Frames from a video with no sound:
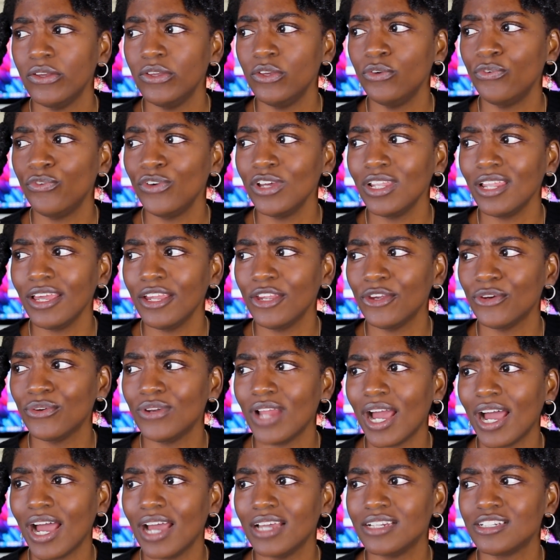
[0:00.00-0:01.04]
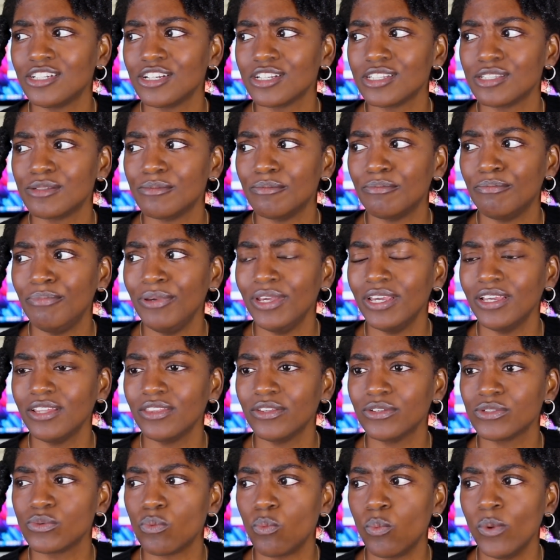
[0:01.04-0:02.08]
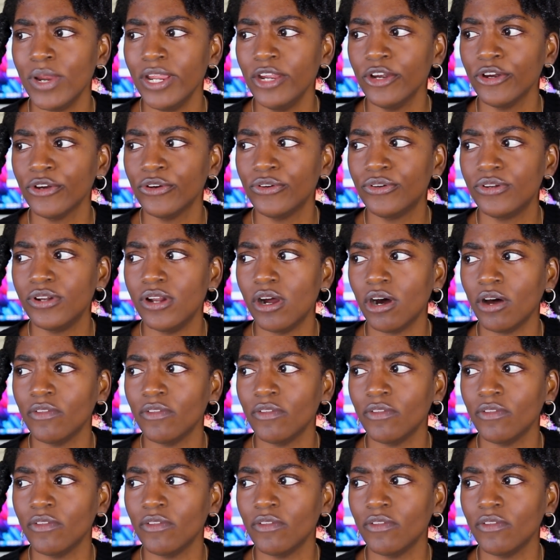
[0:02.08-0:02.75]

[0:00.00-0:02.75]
you feel like you're not just being this weird